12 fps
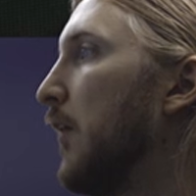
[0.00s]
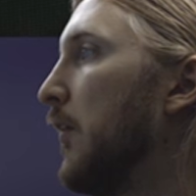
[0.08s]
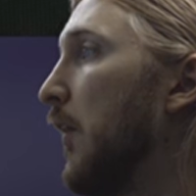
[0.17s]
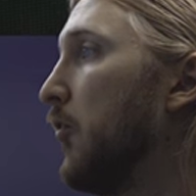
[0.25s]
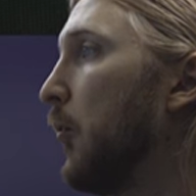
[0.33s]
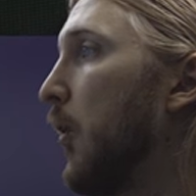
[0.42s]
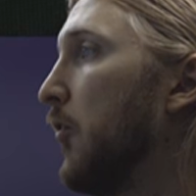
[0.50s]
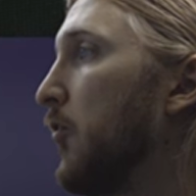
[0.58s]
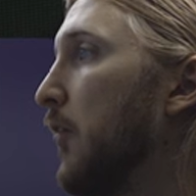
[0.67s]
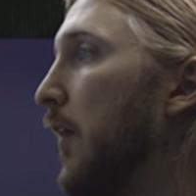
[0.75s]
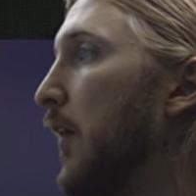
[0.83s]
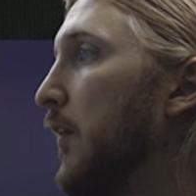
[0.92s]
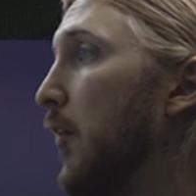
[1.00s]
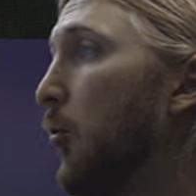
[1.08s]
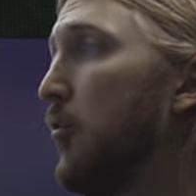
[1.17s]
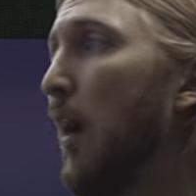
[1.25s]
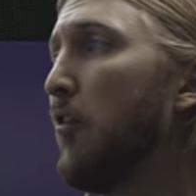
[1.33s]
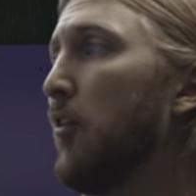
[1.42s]
This was
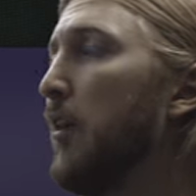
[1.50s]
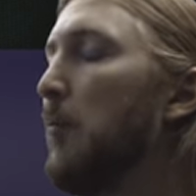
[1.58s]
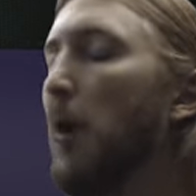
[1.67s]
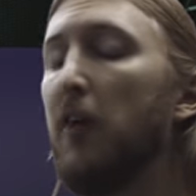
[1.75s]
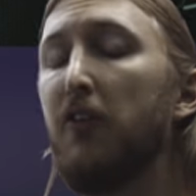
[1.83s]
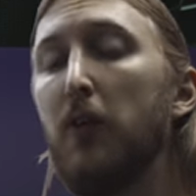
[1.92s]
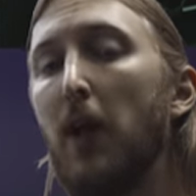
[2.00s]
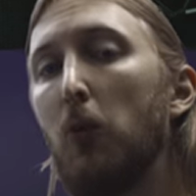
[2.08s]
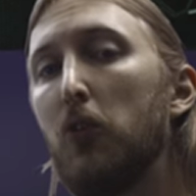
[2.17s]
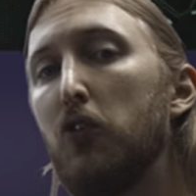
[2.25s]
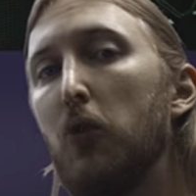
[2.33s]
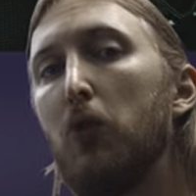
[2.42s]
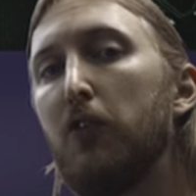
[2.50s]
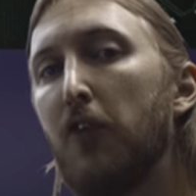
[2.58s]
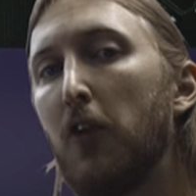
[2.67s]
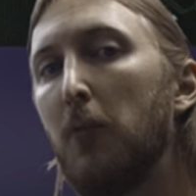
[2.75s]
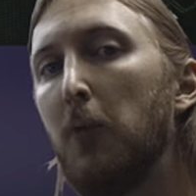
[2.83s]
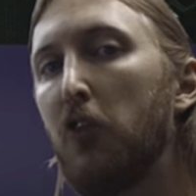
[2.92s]
actually the microphone that was used
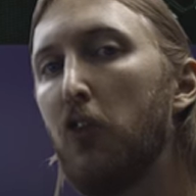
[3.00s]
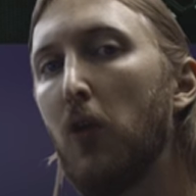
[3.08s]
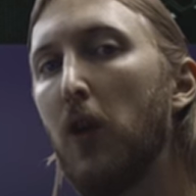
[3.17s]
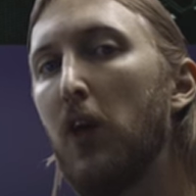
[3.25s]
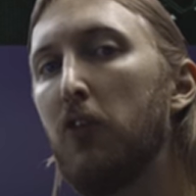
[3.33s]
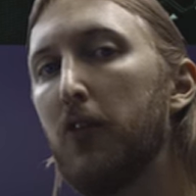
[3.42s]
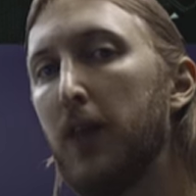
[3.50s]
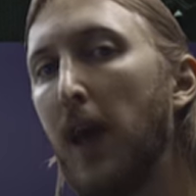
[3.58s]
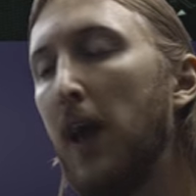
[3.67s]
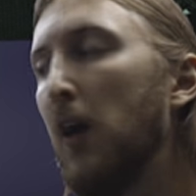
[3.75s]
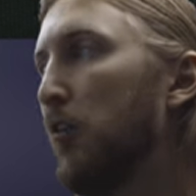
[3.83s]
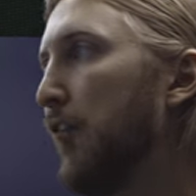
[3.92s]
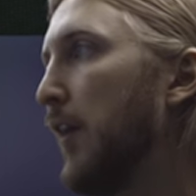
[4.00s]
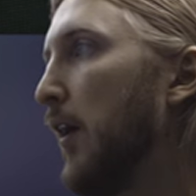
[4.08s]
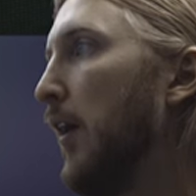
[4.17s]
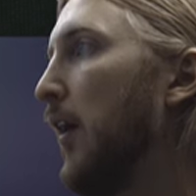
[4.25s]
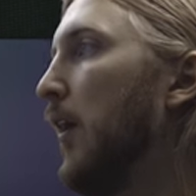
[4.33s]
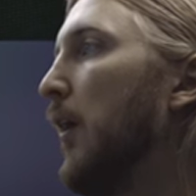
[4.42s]
for Meshuggah's
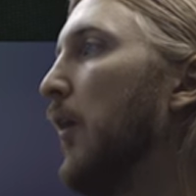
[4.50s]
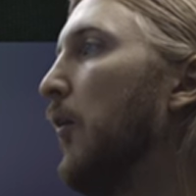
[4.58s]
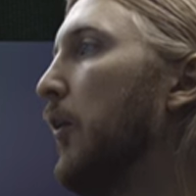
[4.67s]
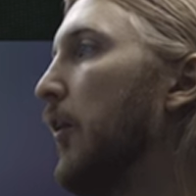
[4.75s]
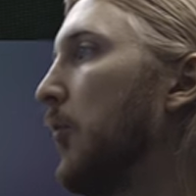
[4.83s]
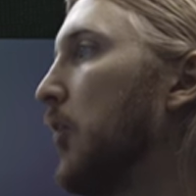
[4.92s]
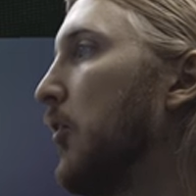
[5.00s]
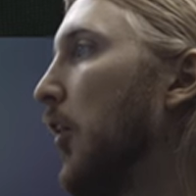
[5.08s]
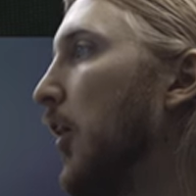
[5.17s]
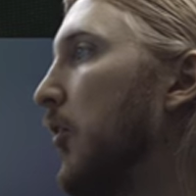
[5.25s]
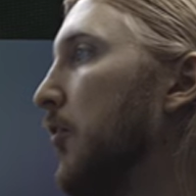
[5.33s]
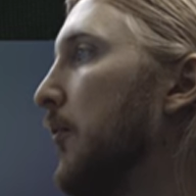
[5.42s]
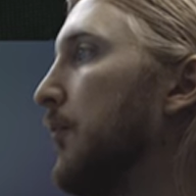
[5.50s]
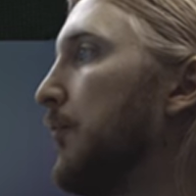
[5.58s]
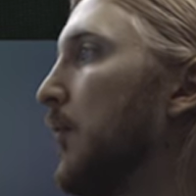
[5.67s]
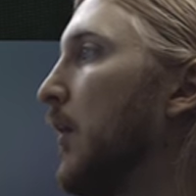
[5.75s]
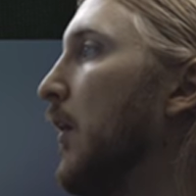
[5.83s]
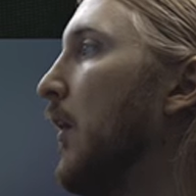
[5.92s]
Chaosphere rhythm guitars.
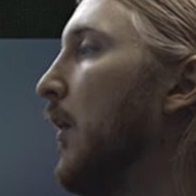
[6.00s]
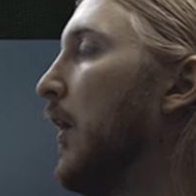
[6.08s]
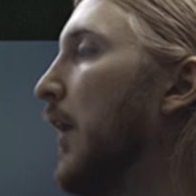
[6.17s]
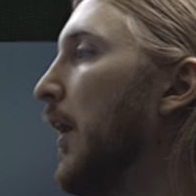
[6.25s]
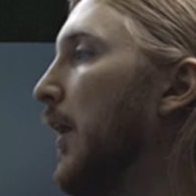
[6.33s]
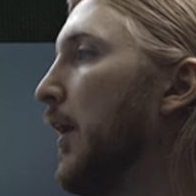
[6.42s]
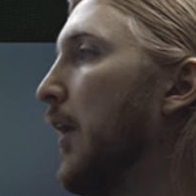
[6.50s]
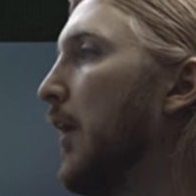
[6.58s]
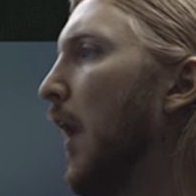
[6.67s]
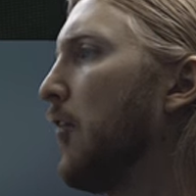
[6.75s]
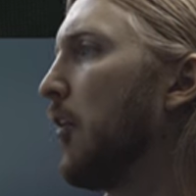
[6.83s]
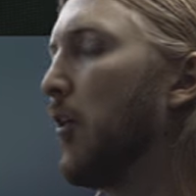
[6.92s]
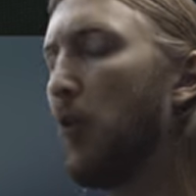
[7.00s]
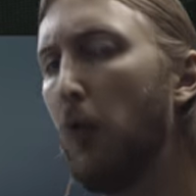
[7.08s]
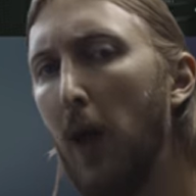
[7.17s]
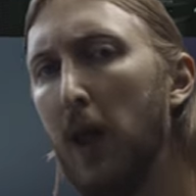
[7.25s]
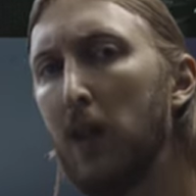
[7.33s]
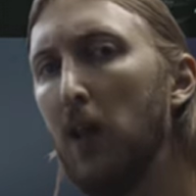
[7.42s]
And has a
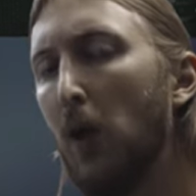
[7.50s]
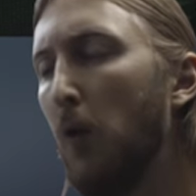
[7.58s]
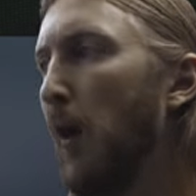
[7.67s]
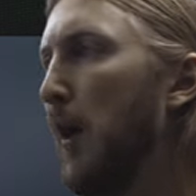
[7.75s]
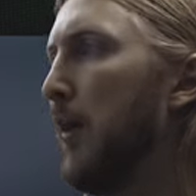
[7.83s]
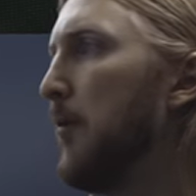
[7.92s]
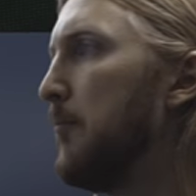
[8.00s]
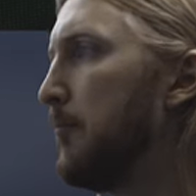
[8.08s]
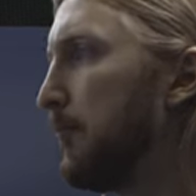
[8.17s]
great low end.